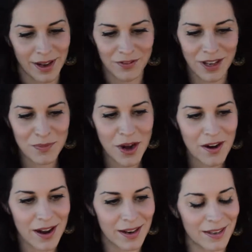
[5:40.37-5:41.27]
To get
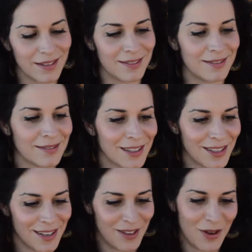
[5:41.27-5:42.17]
married and
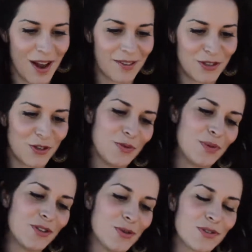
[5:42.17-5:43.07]
have to
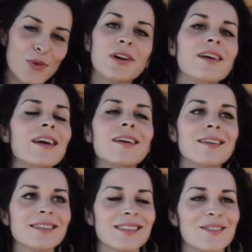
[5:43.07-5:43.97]
produce royal
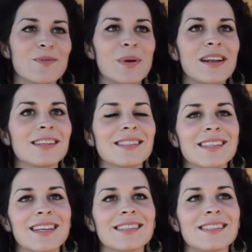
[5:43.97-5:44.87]
heirs, but it's
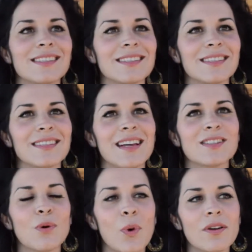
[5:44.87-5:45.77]

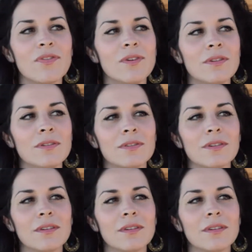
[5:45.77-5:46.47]
a wonderful